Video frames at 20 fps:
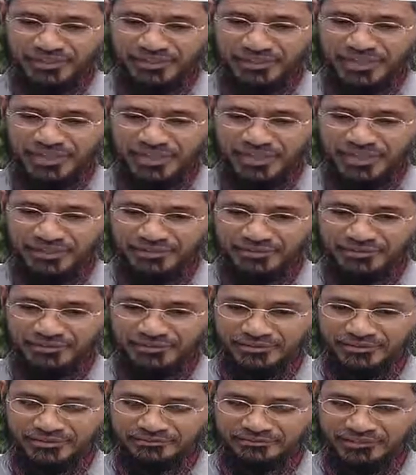
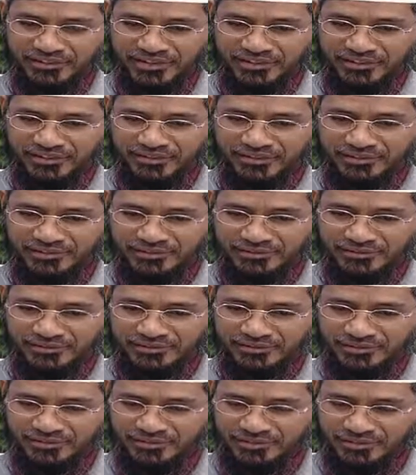and when
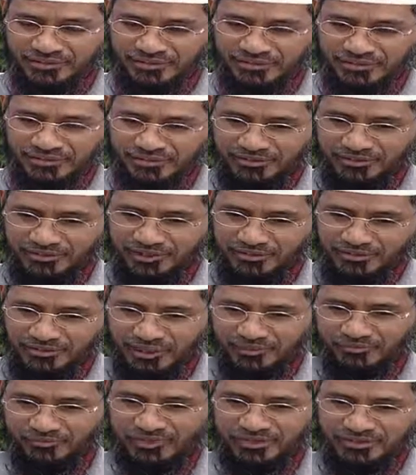the
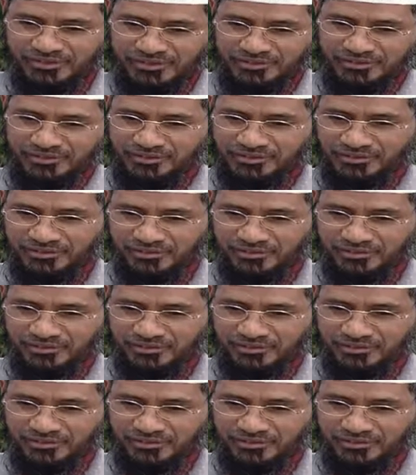Imam went